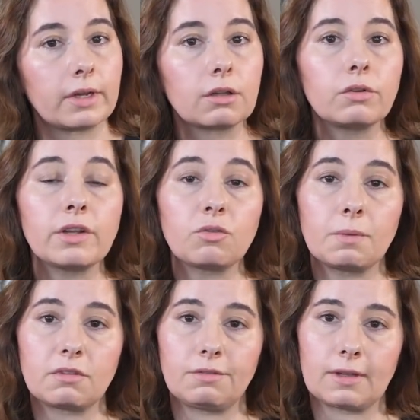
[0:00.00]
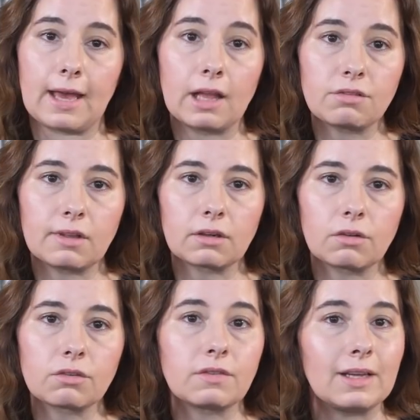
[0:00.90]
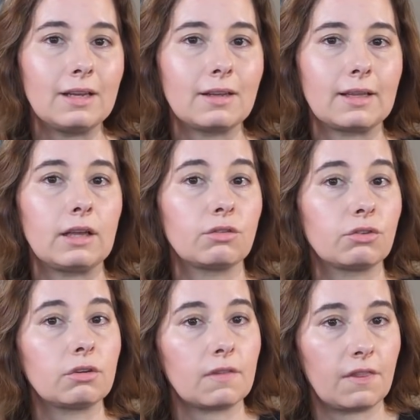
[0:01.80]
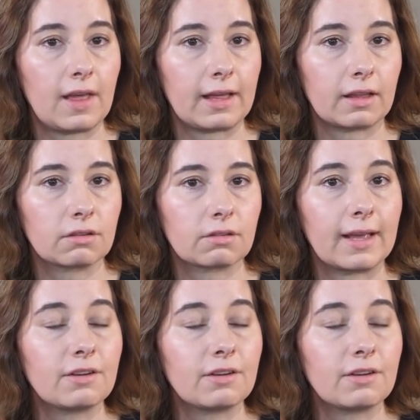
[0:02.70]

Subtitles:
including specific hand signals that indicate certain things,